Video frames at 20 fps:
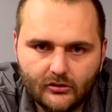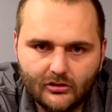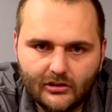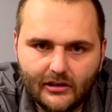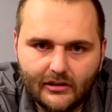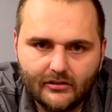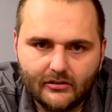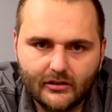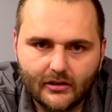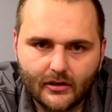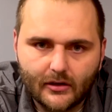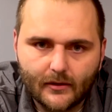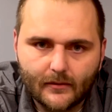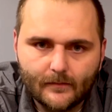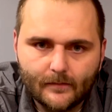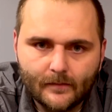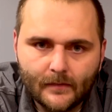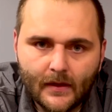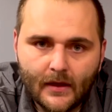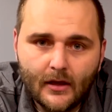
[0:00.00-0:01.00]
easier.
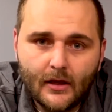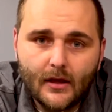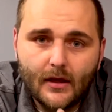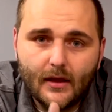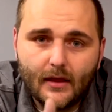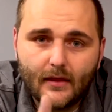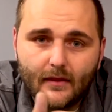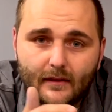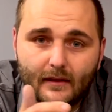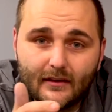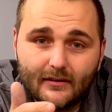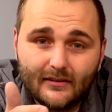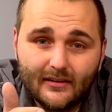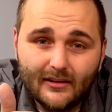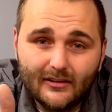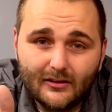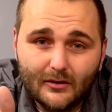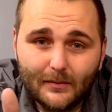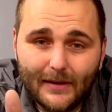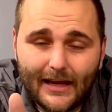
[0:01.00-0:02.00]
This
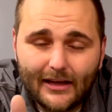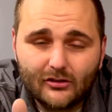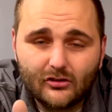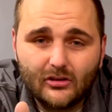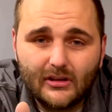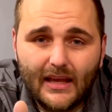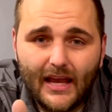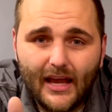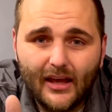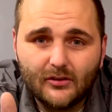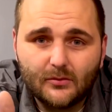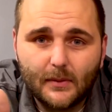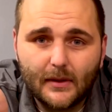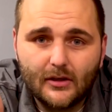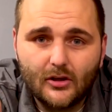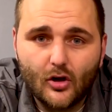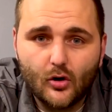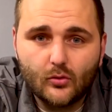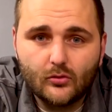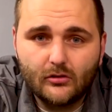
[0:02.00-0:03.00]
system actually has been
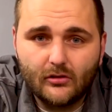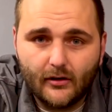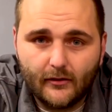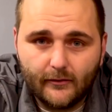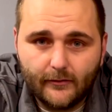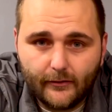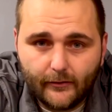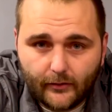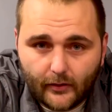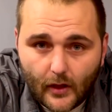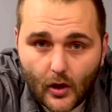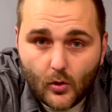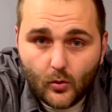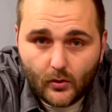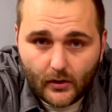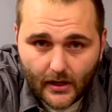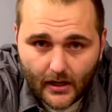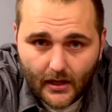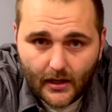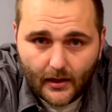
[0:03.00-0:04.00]
known to float
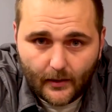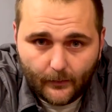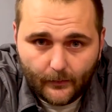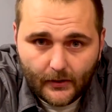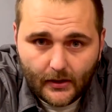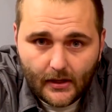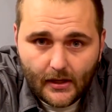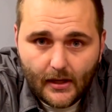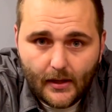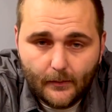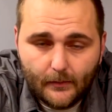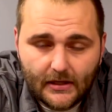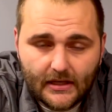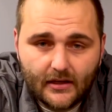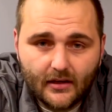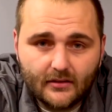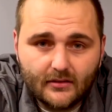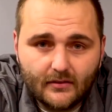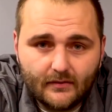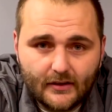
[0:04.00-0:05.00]
up
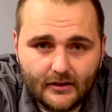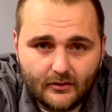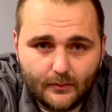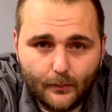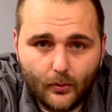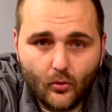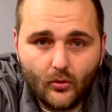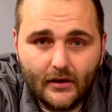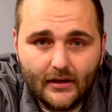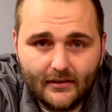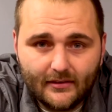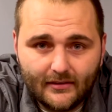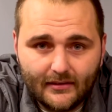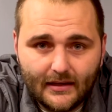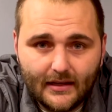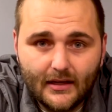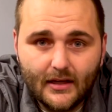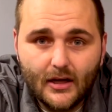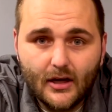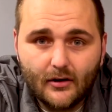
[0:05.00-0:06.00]
because of its
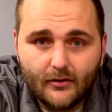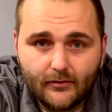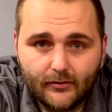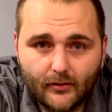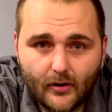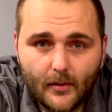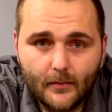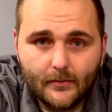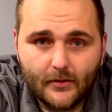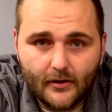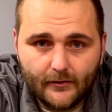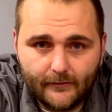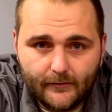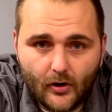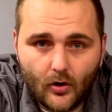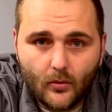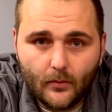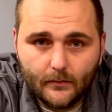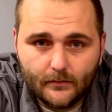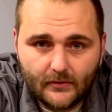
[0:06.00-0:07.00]
buoyancy from the
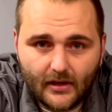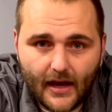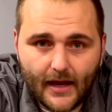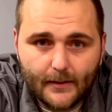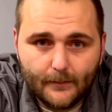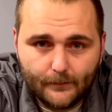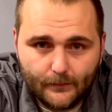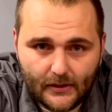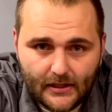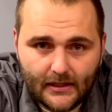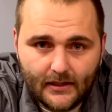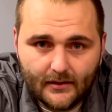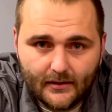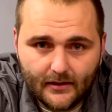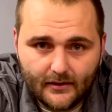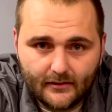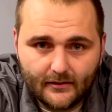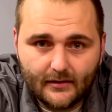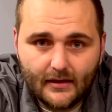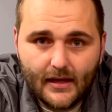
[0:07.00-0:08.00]
foam type
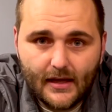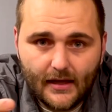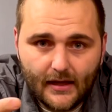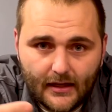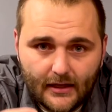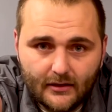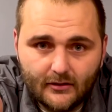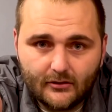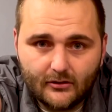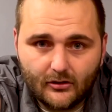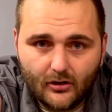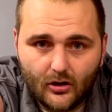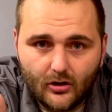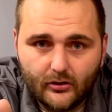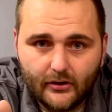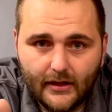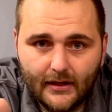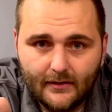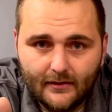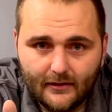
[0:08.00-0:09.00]
peanuts installed
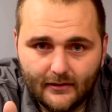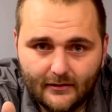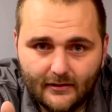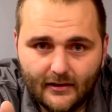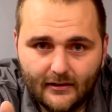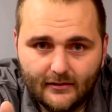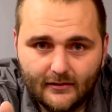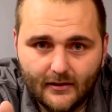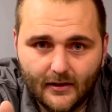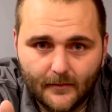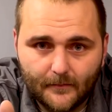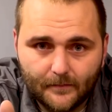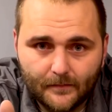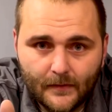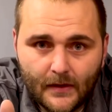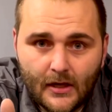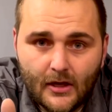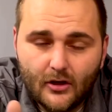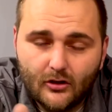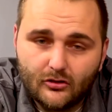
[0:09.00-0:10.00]
in the system.
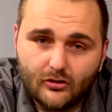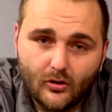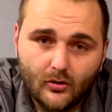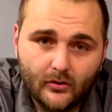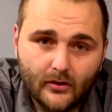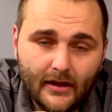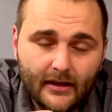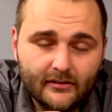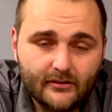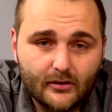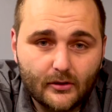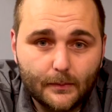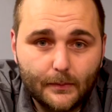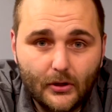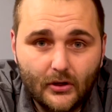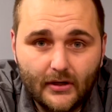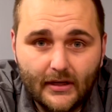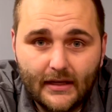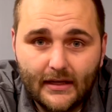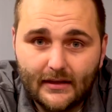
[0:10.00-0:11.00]
So unless they're
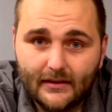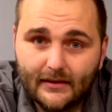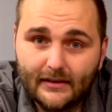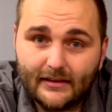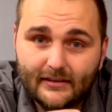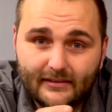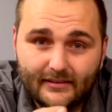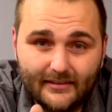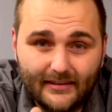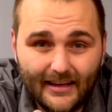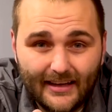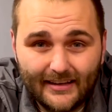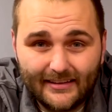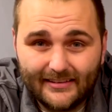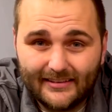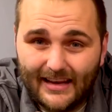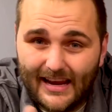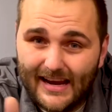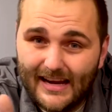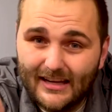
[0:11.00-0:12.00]
putting at least 6
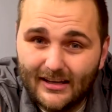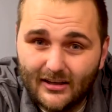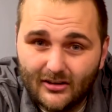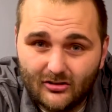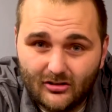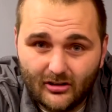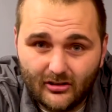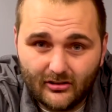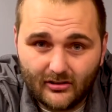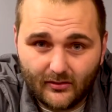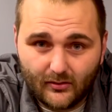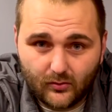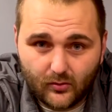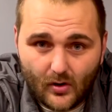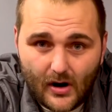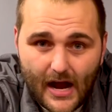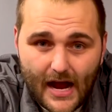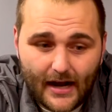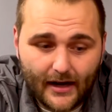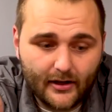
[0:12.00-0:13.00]
to 8 inches of
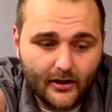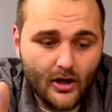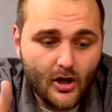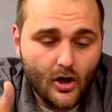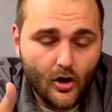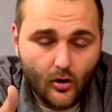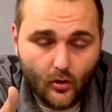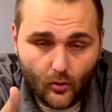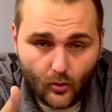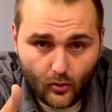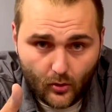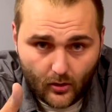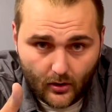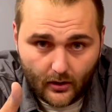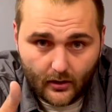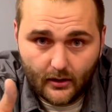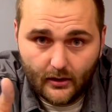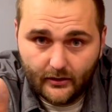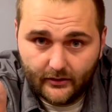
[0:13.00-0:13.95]
rock or